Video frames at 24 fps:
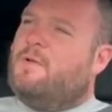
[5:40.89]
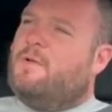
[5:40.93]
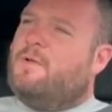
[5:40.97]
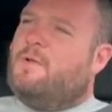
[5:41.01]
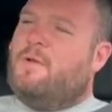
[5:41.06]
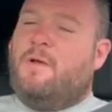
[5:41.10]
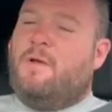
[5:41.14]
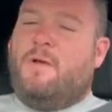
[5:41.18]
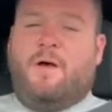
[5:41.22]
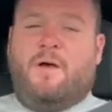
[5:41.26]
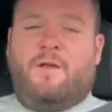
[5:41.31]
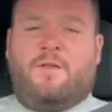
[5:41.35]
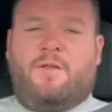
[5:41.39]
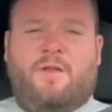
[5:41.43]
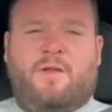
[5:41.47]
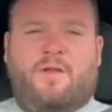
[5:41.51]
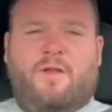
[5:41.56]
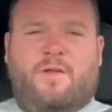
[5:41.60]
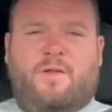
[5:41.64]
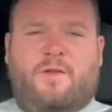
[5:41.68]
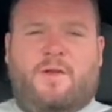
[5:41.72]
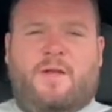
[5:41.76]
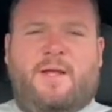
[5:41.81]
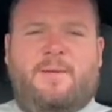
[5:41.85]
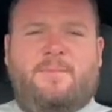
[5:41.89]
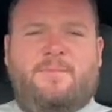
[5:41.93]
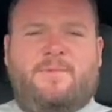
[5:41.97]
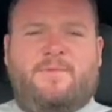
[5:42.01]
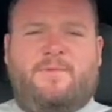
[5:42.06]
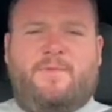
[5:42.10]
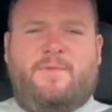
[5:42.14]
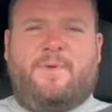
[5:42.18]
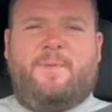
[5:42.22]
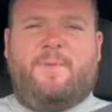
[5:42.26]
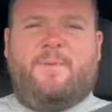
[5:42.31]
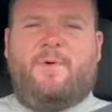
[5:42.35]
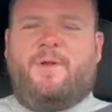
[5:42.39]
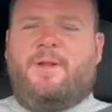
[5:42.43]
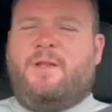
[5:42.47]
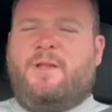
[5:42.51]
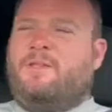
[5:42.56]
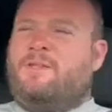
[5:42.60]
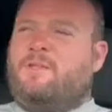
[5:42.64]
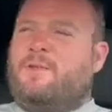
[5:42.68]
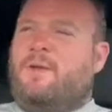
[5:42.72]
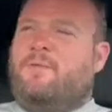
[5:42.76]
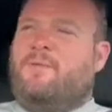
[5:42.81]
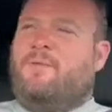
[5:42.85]
I don't know the names of them anymore. They
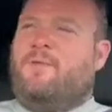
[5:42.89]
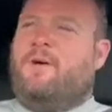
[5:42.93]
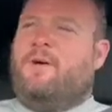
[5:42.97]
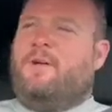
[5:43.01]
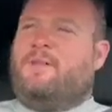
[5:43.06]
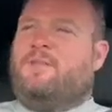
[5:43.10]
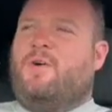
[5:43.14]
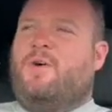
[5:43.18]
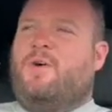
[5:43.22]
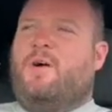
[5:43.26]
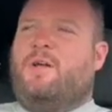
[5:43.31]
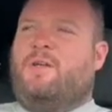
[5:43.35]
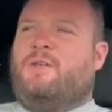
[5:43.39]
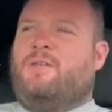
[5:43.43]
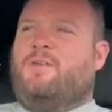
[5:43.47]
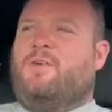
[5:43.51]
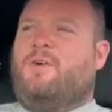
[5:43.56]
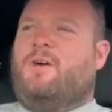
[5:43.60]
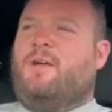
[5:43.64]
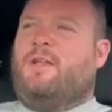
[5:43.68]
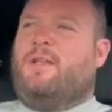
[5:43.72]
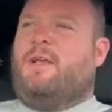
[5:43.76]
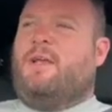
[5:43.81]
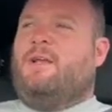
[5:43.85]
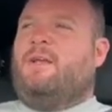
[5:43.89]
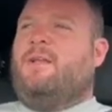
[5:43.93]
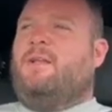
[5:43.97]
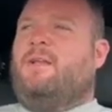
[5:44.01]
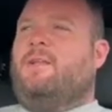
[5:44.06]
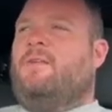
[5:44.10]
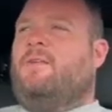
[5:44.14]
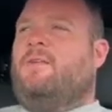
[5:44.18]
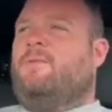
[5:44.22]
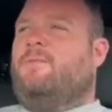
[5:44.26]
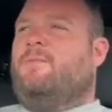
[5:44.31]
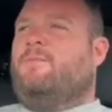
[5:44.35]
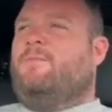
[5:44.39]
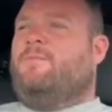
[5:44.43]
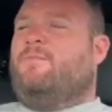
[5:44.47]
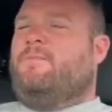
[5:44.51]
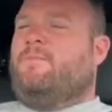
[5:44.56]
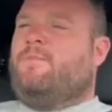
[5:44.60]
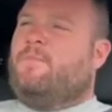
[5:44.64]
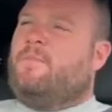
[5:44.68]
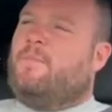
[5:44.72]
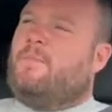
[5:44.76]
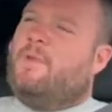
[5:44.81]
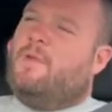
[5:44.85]
used to have like a Tiger's Eye down in,
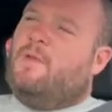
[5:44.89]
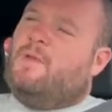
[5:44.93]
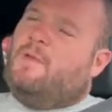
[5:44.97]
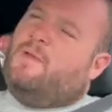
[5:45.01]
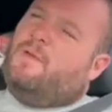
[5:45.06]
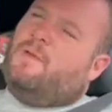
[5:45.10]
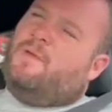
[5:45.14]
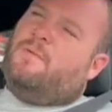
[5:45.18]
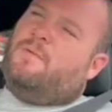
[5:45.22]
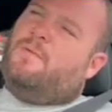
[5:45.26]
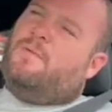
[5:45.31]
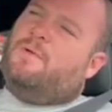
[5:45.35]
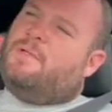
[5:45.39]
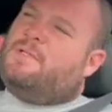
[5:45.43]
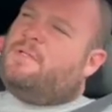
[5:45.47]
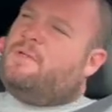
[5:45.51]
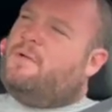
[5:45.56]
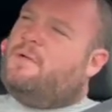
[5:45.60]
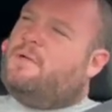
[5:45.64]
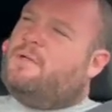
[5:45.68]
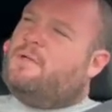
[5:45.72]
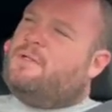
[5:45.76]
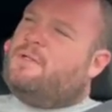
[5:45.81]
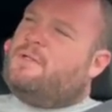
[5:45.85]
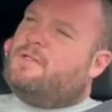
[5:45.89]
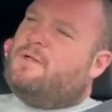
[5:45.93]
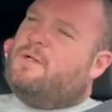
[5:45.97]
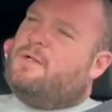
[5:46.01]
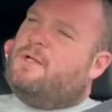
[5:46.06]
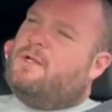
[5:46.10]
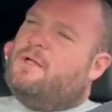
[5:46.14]
where's Tiger's Eye?